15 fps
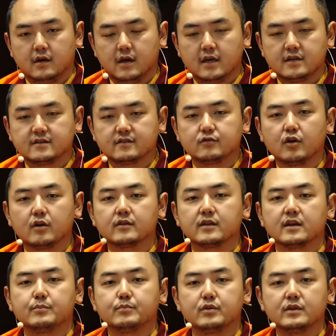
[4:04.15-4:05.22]
It is not
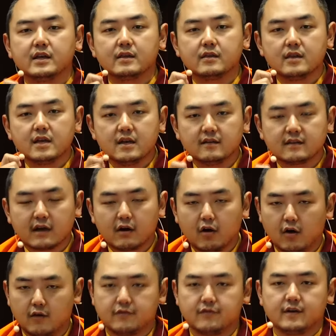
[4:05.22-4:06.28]
that Buddha needs our
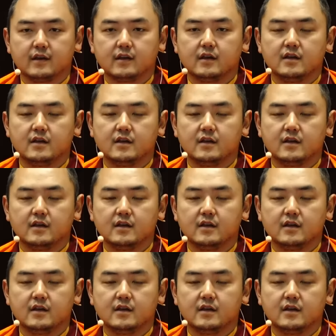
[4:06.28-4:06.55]
offering.